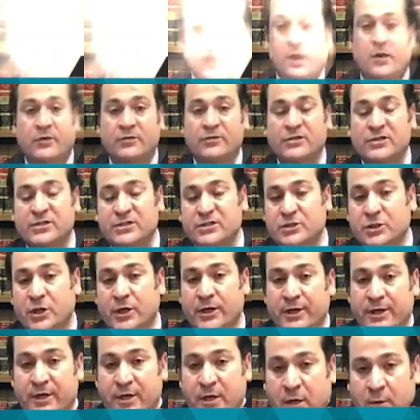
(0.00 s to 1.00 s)
How to
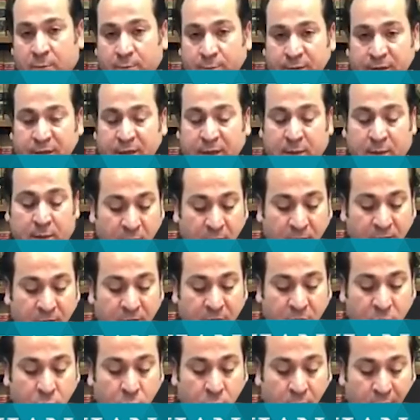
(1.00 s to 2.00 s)
start a company in
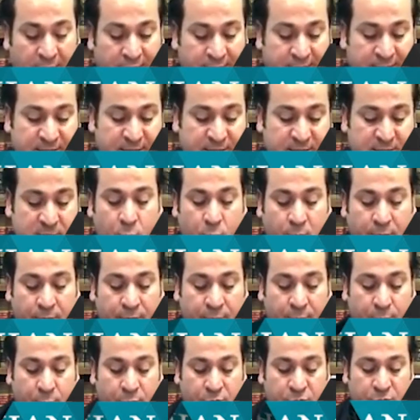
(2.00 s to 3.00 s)
the US,
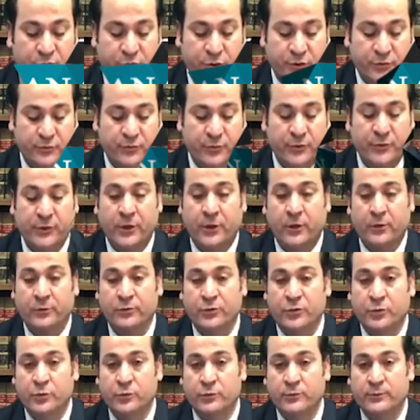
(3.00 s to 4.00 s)
what we should, you know,
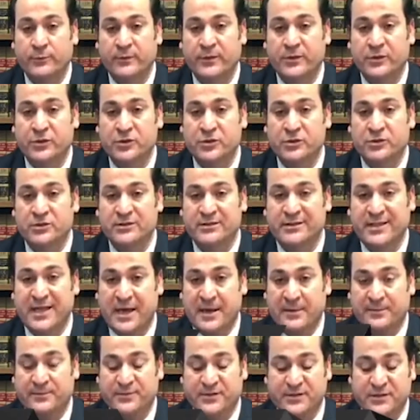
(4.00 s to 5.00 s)
do initial
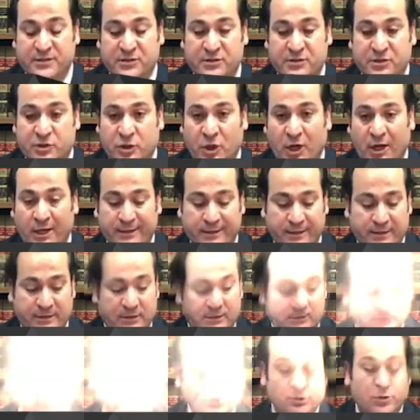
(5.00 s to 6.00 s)
steps to start
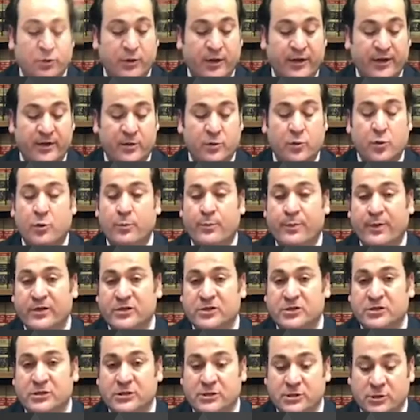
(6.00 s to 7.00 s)
it. To create a
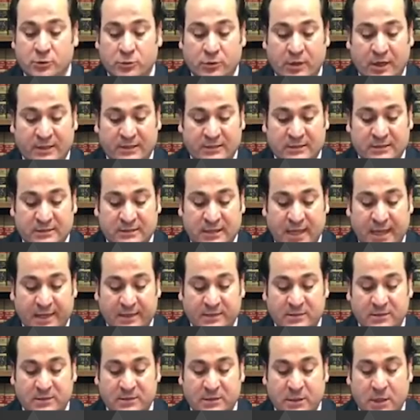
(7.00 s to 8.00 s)
corporation in the United
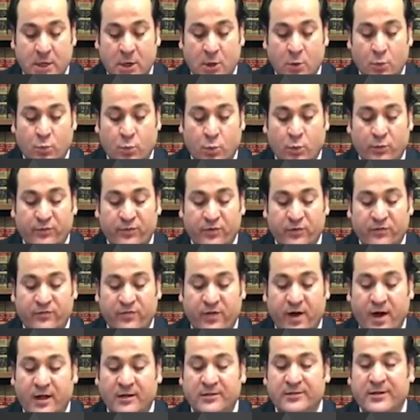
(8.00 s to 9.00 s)
States, we will
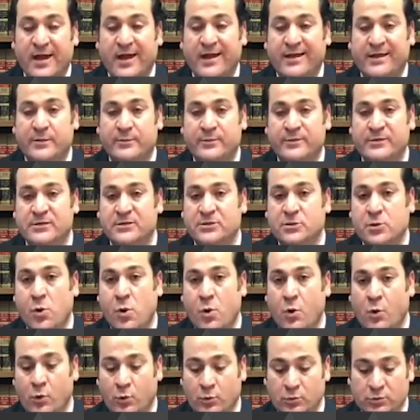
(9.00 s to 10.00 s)
file documents
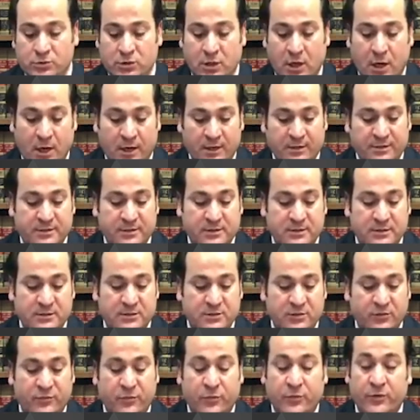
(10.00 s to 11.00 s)
called
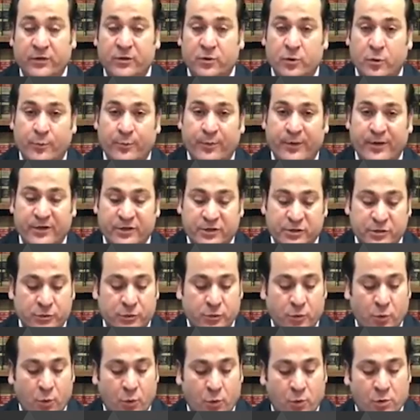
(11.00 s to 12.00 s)
Articles of
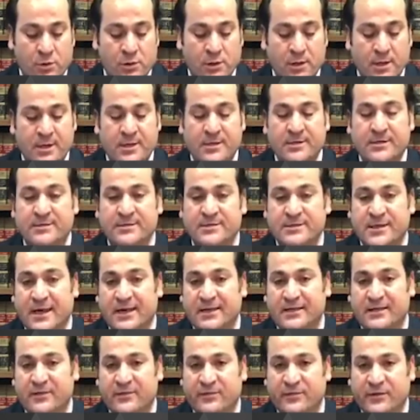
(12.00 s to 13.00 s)
Incorporation or
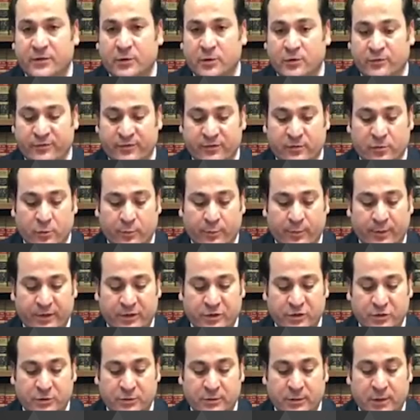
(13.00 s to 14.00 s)
Certificate of
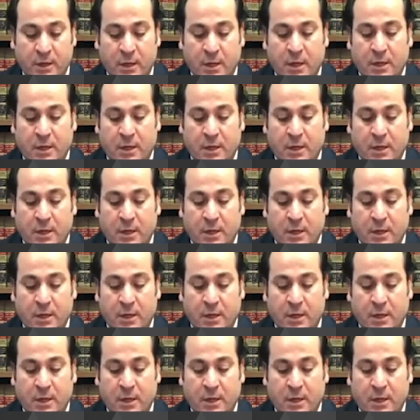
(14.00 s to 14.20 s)
Incorporation.